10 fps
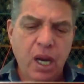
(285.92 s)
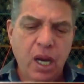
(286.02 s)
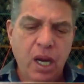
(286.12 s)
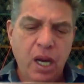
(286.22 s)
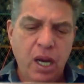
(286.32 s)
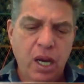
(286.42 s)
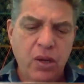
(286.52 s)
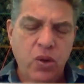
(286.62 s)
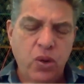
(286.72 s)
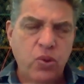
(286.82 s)

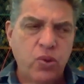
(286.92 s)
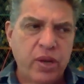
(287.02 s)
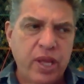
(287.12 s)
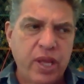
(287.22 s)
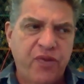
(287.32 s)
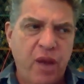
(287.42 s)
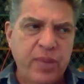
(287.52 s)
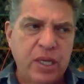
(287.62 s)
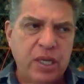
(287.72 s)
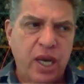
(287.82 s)
where are they
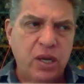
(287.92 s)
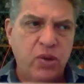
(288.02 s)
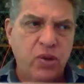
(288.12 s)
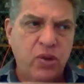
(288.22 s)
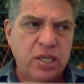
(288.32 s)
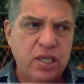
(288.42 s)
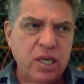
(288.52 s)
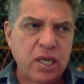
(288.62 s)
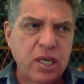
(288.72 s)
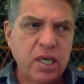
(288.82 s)
from in
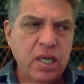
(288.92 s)
Greece?